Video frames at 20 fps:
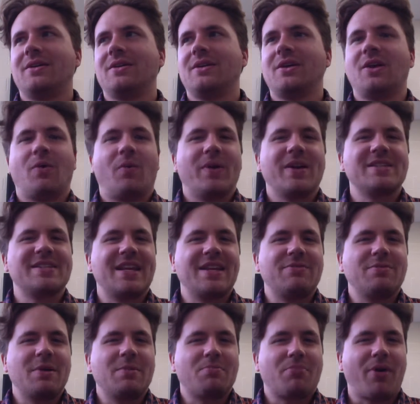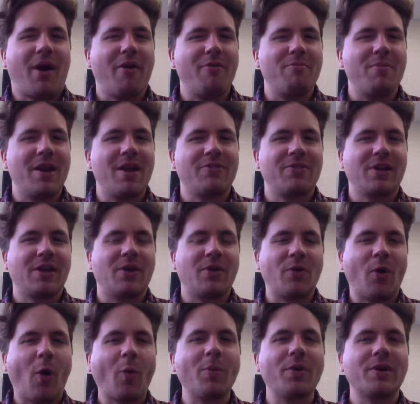You know, what does that even mean, private benefit? You know,
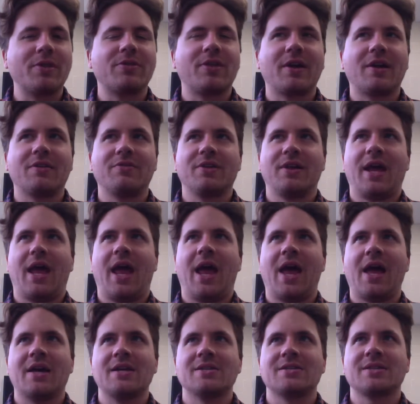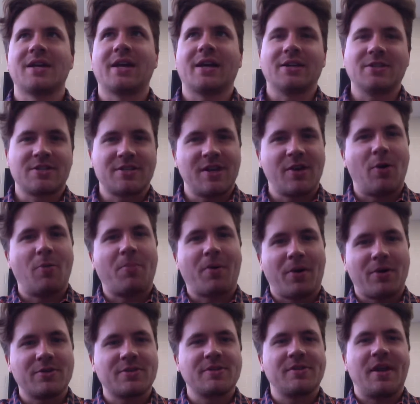normally you think of it as like a single
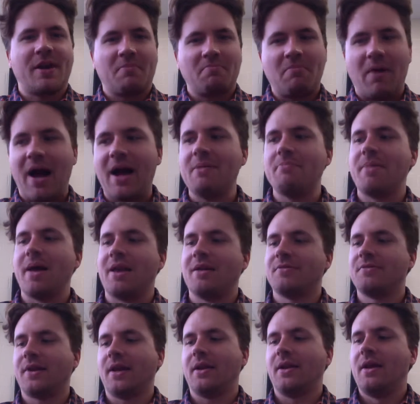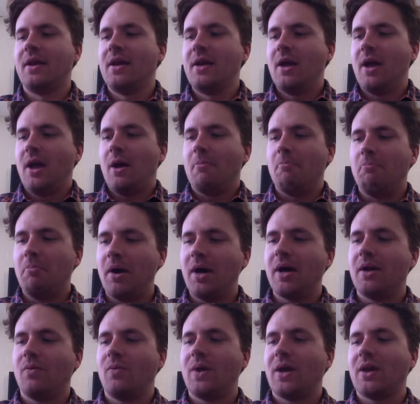person, like my benefit.
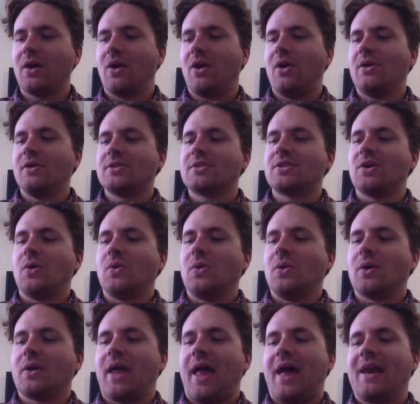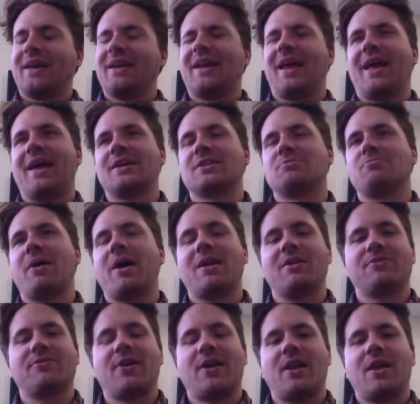But we could also look at it as
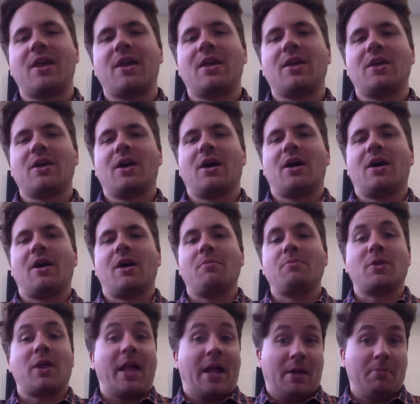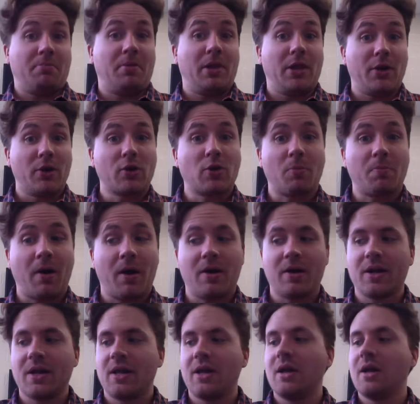benefiting, you know, like a political
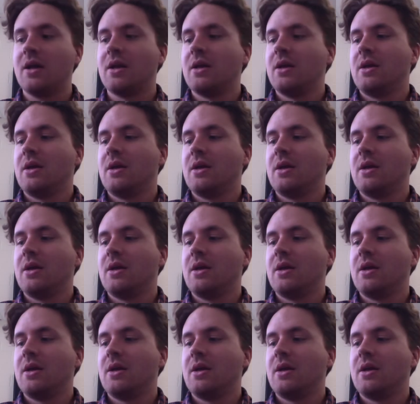party,